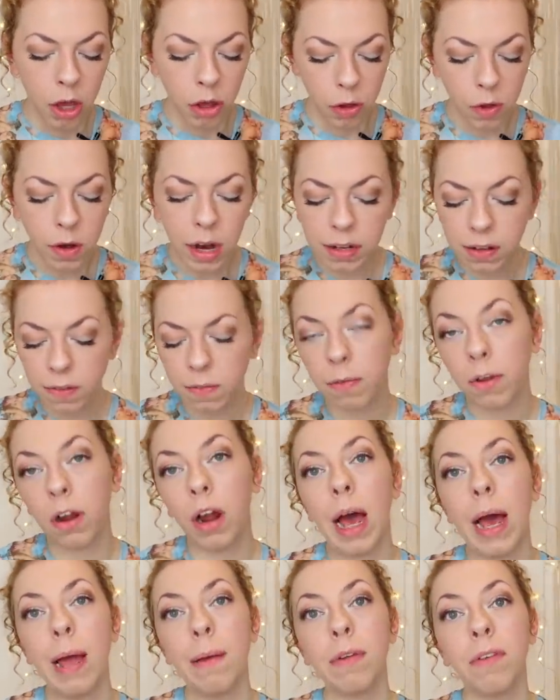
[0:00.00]
You guys have
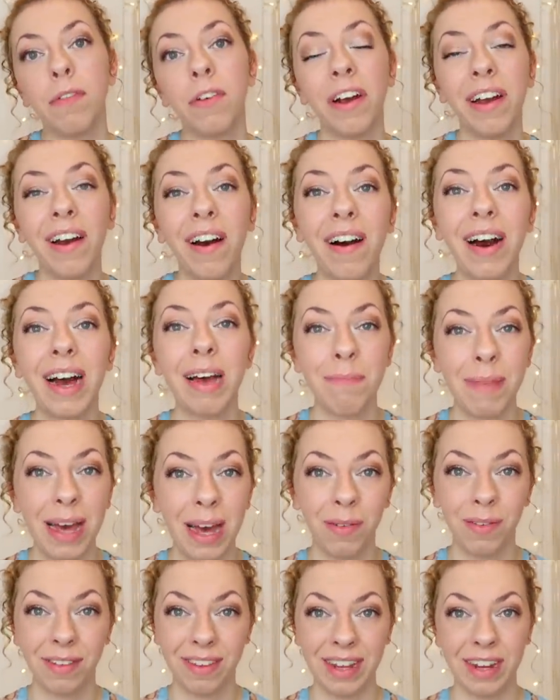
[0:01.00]
climbed a very high
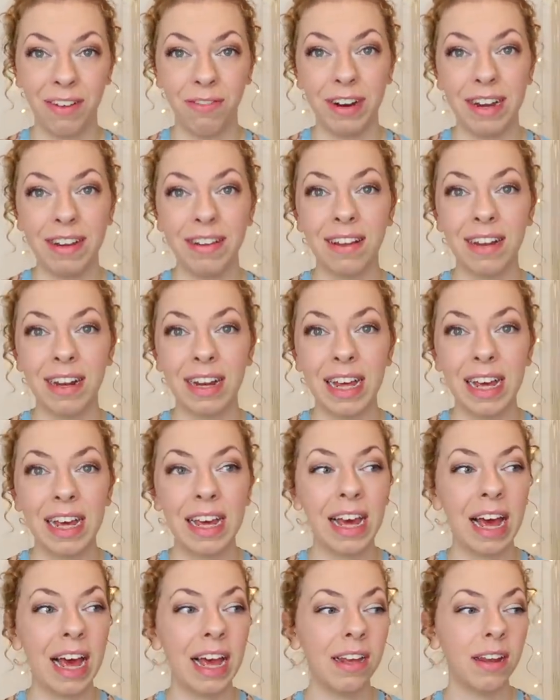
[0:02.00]
mountain
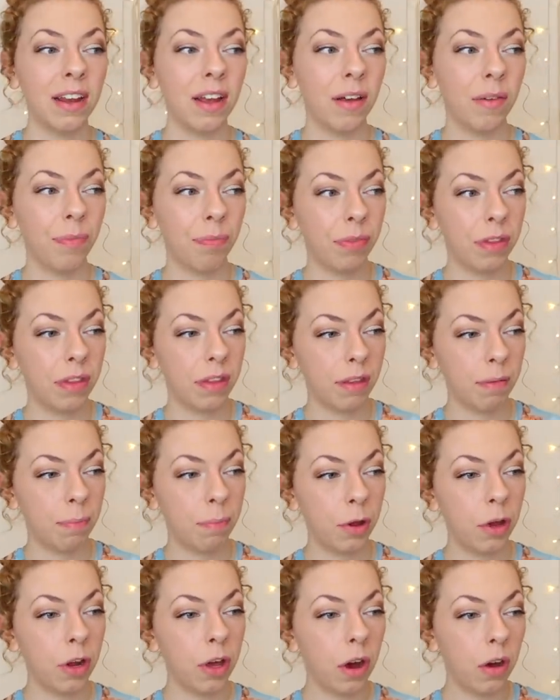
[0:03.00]
recently, and to
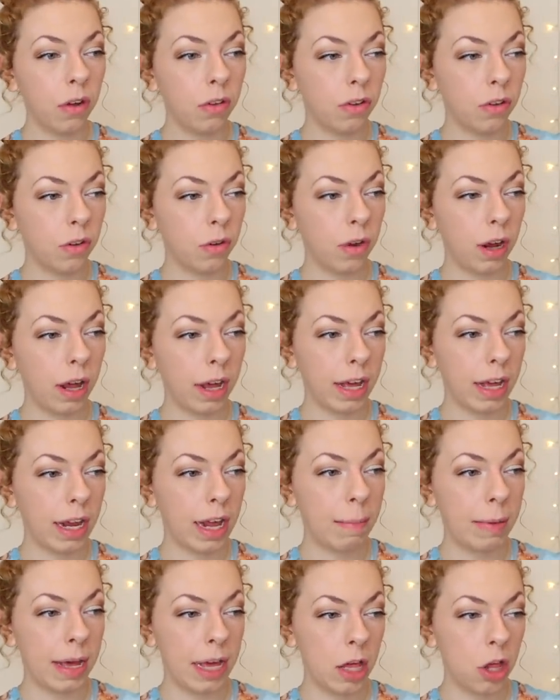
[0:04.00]
put it onto like an
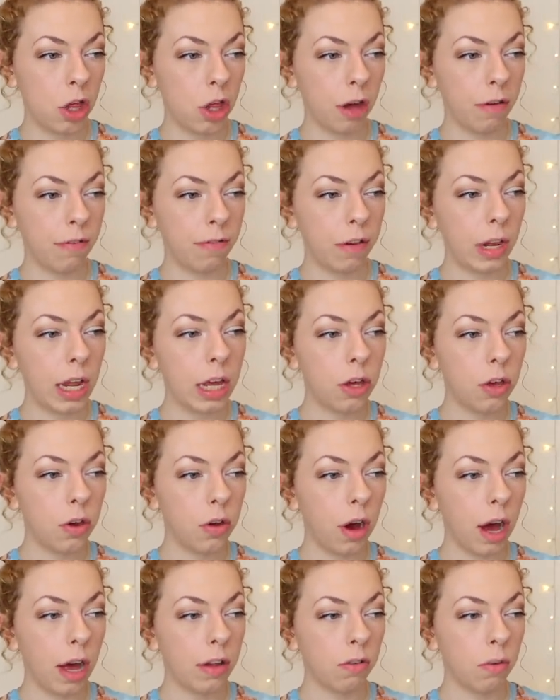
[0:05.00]
image, I feel like you
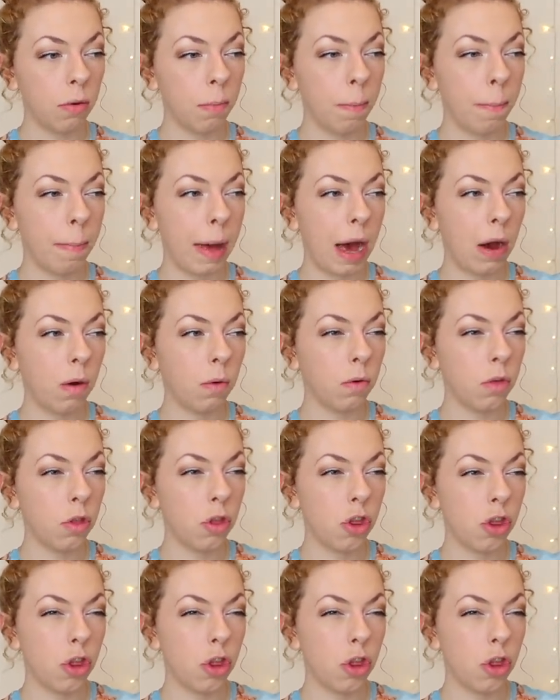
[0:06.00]
guys are about